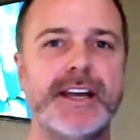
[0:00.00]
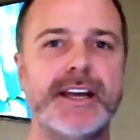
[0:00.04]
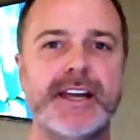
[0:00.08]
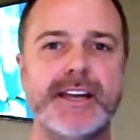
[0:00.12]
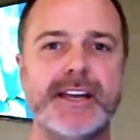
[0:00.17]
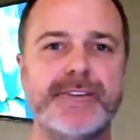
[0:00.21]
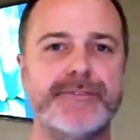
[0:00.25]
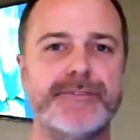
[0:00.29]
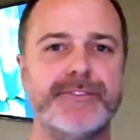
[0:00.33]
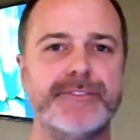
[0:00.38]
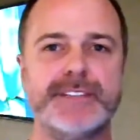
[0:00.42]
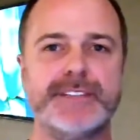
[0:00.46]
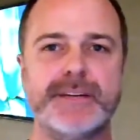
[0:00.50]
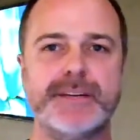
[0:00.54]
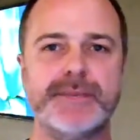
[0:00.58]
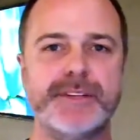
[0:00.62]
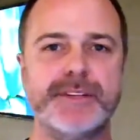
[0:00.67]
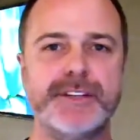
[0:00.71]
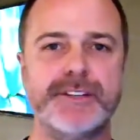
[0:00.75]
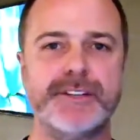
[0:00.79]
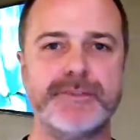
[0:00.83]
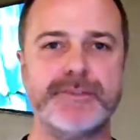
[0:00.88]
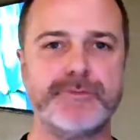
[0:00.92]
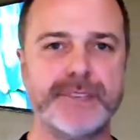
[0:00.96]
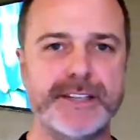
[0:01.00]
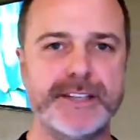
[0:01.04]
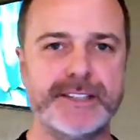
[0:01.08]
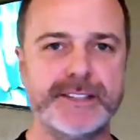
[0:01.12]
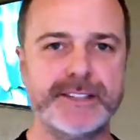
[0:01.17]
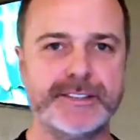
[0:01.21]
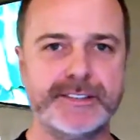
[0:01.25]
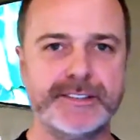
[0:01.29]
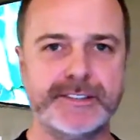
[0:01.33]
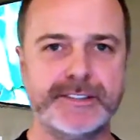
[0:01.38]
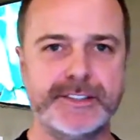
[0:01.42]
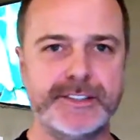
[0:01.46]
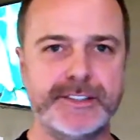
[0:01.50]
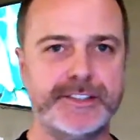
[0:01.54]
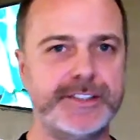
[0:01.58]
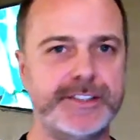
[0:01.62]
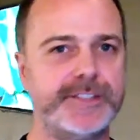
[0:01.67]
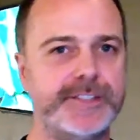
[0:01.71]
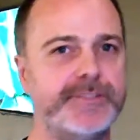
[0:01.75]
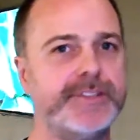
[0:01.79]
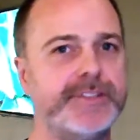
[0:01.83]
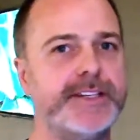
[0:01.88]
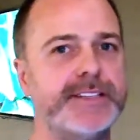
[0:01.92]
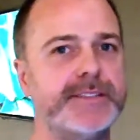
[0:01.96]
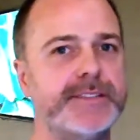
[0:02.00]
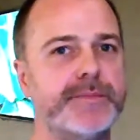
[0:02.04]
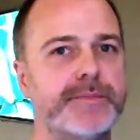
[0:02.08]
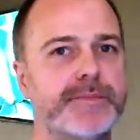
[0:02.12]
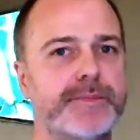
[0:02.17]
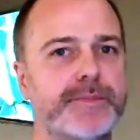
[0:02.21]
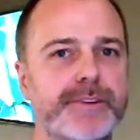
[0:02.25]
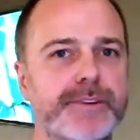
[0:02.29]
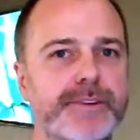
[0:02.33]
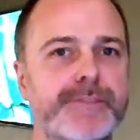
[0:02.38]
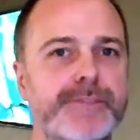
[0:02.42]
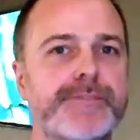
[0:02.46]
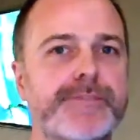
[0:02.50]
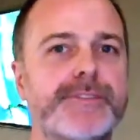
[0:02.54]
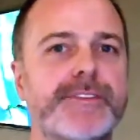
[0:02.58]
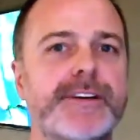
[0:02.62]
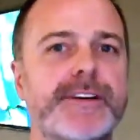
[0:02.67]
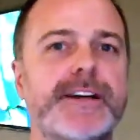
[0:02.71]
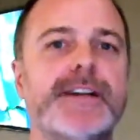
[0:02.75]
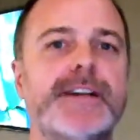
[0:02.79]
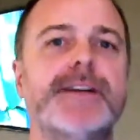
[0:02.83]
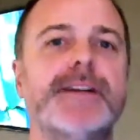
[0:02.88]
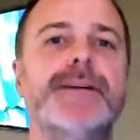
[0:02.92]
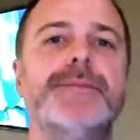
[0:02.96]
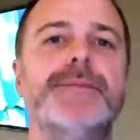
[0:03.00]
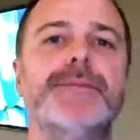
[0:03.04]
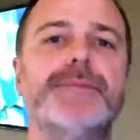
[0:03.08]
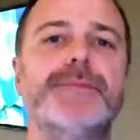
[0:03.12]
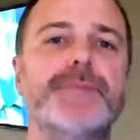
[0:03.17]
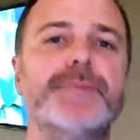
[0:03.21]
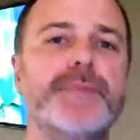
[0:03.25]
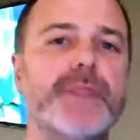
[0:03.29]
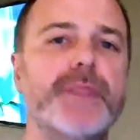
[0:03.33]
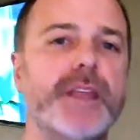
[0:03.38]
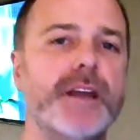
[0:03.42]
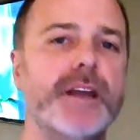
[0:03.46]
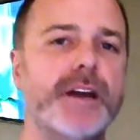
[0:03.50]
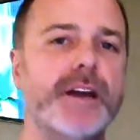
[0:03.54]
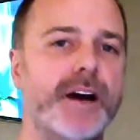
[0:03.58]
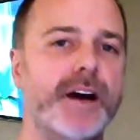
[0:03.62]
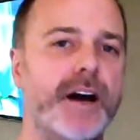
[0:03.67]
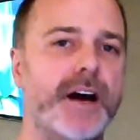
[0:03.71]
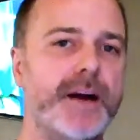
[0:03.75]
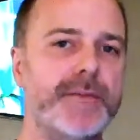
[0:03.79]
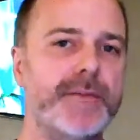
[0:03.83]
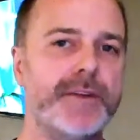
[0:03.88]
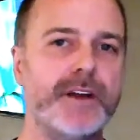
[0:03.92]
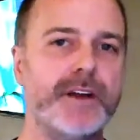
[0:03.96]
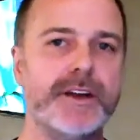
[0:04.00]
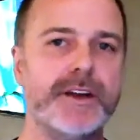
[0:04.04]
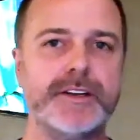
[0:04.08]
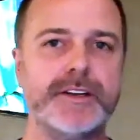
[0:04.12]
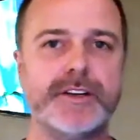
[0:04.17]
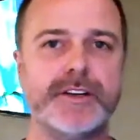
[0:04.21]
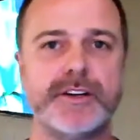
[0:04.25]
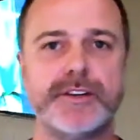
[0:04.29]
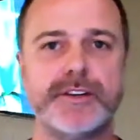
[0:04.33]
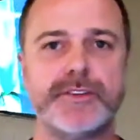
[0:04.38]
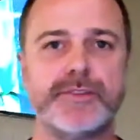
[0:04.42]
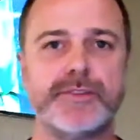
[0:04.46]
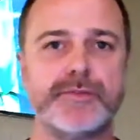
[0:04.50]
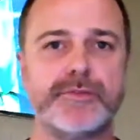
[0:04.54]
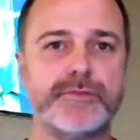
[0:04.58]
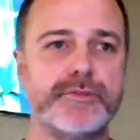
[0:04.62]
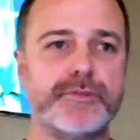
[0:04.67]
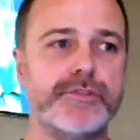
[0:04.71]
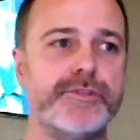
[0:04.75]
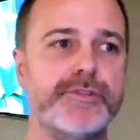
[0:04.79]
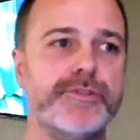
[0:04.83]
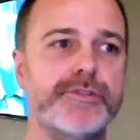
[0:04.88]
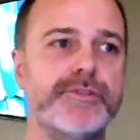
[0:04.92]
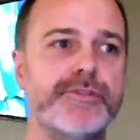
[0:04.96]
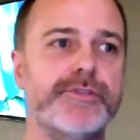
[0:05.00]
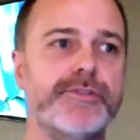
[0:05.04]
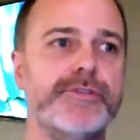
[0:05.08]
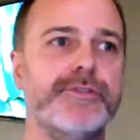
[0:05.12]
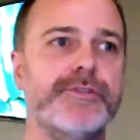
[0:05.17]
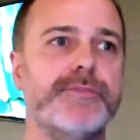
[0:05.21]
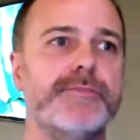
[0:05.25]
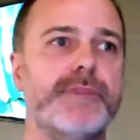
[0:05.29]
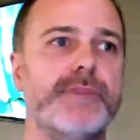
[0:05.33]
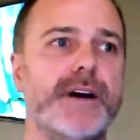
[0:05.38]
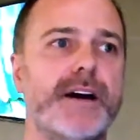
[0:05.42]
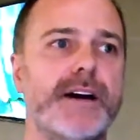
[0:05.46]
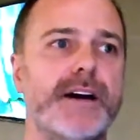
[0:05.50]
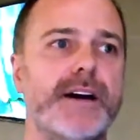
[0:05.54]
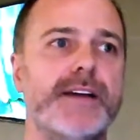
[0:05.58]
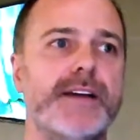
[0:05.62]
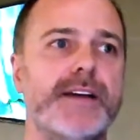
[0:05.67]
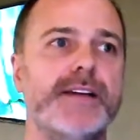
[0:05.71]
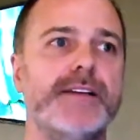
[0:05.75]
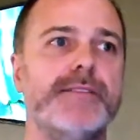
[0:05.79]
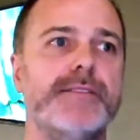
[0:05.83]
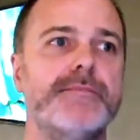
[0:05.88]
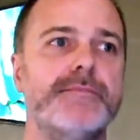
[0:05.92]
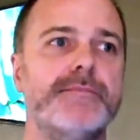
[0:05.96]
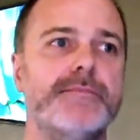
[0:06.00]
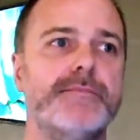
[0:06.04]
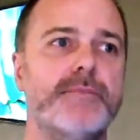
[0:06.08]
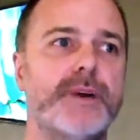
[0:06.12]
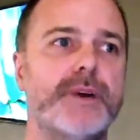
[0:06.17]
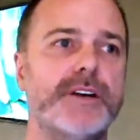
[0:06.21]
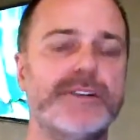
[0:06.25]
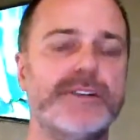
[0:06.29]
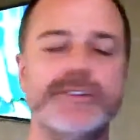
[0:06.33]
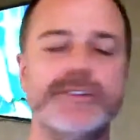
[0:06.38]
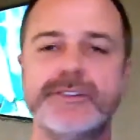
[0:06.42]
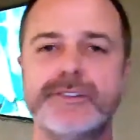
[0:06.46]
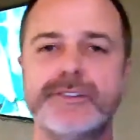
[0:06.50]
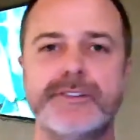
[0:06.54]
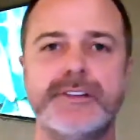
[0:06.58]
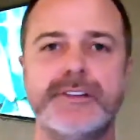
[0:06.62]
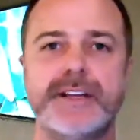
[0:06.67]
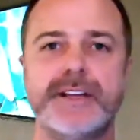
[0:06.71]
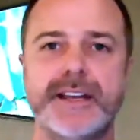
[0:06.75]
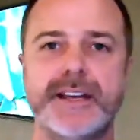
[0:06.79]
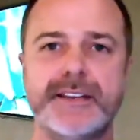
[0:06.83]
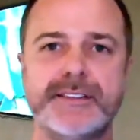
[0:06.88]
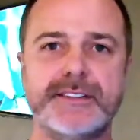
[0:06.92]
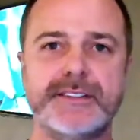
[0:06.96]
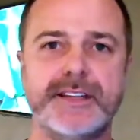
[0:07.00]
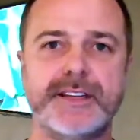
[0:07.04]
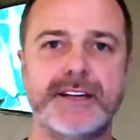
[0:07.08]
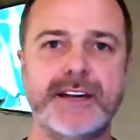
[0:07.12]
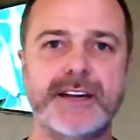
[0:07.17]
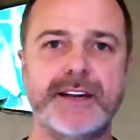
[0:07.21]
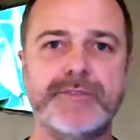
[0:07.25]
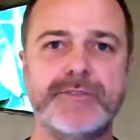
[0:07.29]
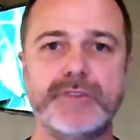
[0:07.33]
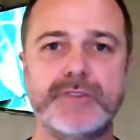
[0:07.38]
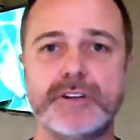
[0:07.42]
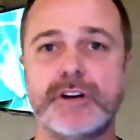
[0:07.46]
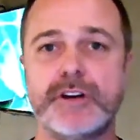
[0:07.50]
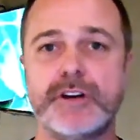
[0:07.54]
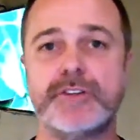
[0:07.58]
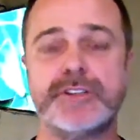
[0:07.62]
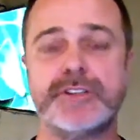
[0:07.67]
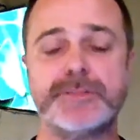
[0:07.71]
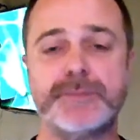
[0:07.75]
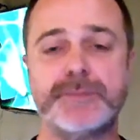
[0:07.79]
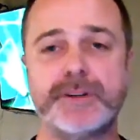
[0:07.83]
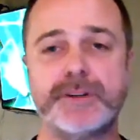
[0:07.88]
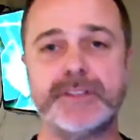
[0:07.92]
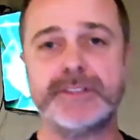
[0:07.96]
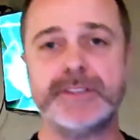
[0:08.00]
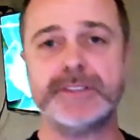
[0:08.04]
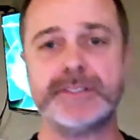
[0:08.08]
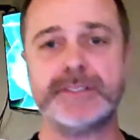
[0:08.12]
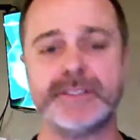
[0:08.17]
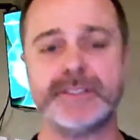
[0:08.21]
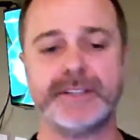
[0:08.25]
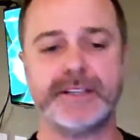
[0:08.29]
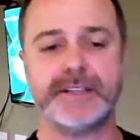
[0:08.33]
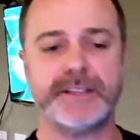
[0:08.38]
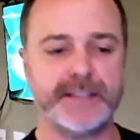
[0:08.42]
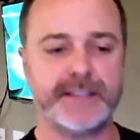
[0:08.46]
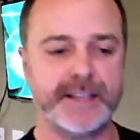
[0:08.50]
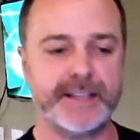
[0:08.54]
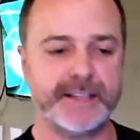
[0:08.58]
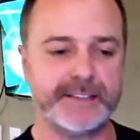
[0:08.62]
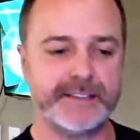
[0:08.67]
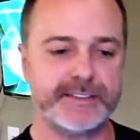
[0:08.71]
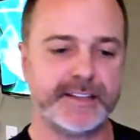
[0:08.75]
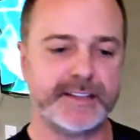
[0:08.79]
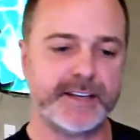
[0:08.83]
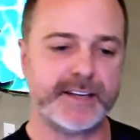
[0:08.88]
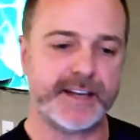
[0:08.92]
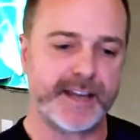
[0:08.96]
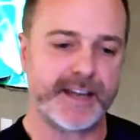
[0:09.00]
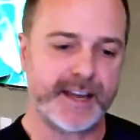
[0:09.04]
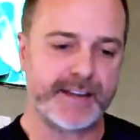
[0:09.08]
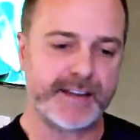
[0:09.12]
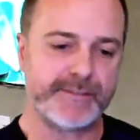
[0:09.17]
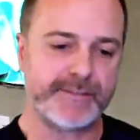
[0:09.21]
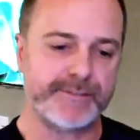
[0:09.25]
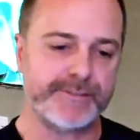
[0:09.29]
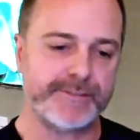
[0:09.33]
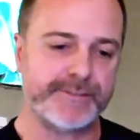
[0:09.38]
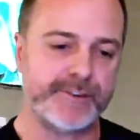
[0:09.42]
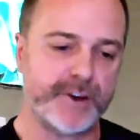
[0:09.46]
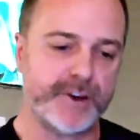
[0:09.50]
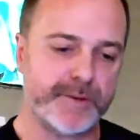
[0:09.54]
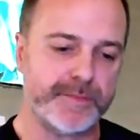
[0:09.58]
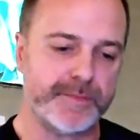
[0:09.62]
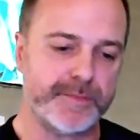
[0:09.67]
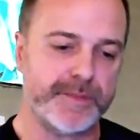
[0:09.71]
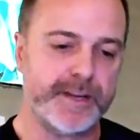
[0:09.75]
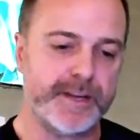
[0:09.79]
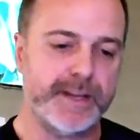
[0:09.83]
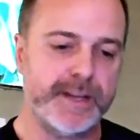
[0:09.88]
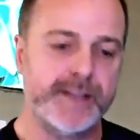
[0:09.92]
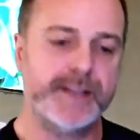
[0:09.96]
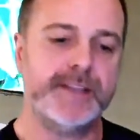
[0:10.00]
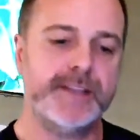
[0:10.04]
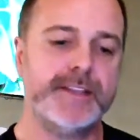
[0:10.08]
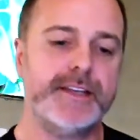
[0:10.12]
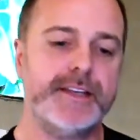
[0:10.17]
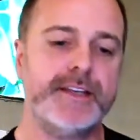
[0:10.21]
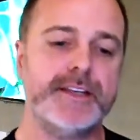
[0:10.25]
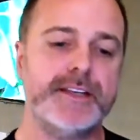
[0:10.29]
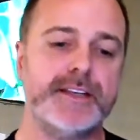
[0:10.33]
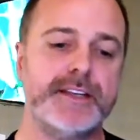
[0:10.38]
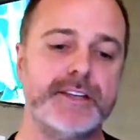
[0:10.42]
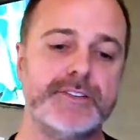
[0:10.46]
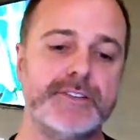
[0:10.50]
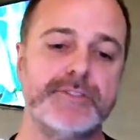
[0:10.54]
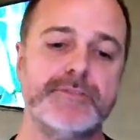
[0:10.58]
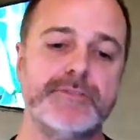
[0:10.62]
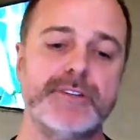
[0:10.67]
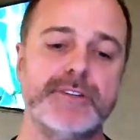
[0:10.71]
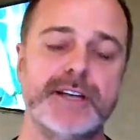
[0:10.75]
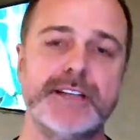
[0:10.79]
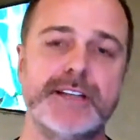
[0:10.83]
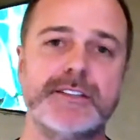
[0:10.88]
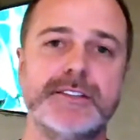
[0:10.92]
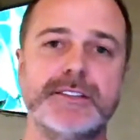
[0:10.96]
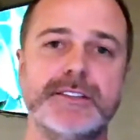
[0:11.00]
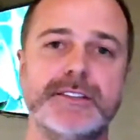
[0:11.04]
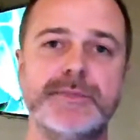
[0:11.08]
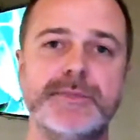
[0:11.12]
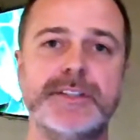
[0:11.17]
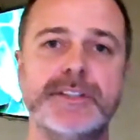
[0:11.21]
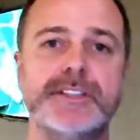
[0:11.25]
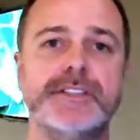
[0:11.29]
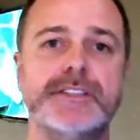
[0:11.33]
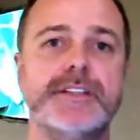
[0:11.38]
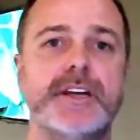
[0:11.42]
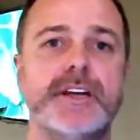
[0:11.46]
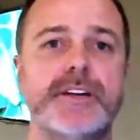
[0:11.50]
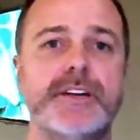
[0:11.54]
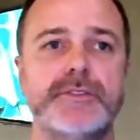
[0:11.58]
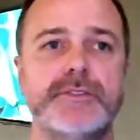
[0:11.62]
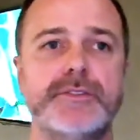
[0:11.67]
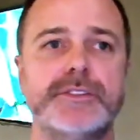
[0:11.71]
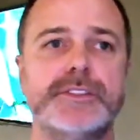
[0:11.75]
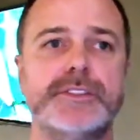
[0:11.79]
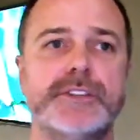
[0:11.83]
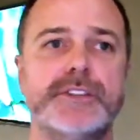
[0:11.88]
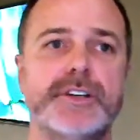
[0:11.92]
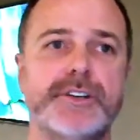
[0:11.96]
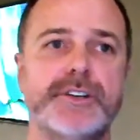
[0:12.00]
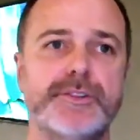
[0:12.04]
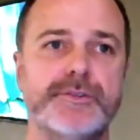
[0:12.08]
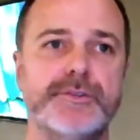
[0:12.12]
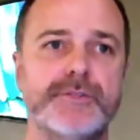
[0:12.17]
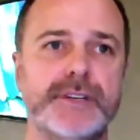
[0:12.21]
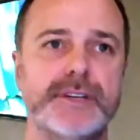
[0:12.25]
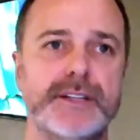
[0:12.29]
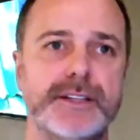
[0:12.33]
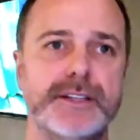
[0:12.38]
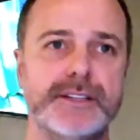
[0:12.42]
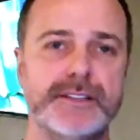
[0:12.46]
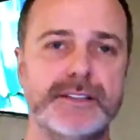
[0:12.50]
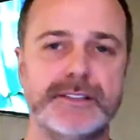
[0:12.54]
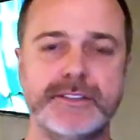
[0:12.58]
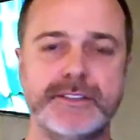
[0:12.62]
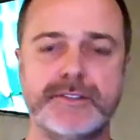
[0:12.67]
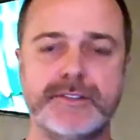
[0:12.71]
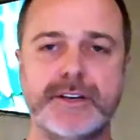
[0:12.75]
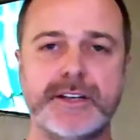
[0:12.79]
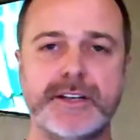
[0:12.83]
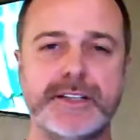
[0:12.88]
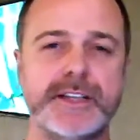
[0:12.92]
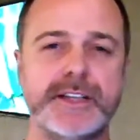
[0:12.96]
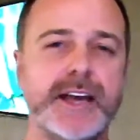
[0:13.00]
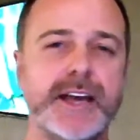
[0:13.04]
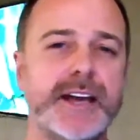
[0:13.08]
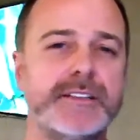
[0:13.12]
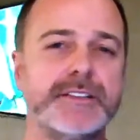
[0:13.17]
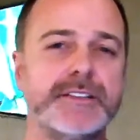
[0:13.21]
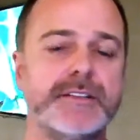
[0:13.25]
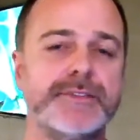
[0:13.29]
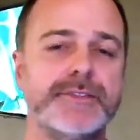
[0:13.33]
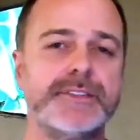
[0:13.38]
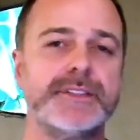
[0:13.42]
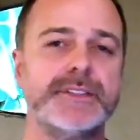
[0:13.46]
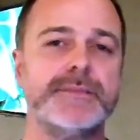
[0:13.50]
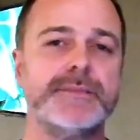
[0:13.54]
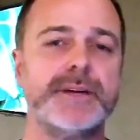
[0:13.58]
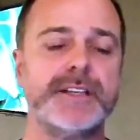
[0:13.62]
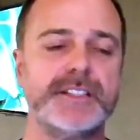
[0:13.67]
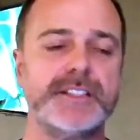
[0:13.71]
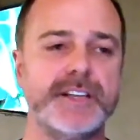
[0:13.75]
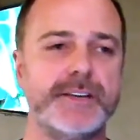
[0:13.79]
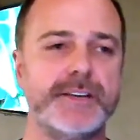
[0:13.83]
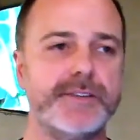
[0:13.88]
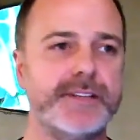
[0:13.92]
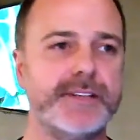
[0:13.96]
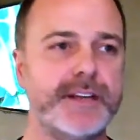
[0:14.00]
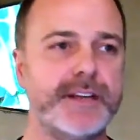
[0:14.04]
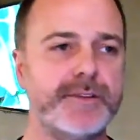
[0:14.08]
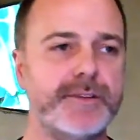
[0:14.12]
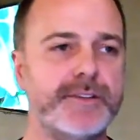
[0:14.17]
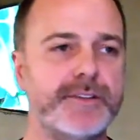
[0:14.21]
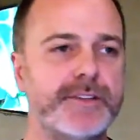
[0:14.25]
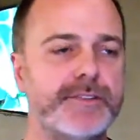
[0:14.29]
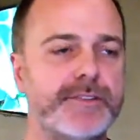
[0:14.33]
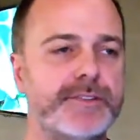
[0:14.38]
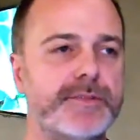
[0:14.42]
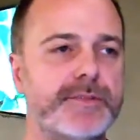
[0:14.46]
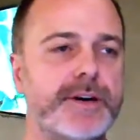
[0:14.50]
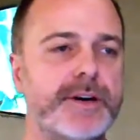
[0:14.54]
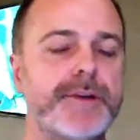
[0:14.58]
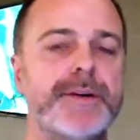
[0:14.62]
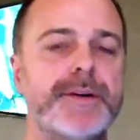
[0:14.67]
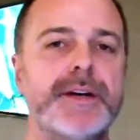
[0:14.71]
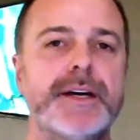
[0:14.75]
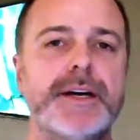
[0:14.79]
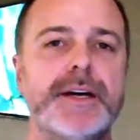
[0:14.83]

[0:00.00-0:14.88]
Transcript: if for some unknown reason you still need some proof, I'm going to go through my one or two of the letters that I have, or correspondence letters that I have from the Industrial Relations Commission and also the Australian Tax Office. I might share that with you as well.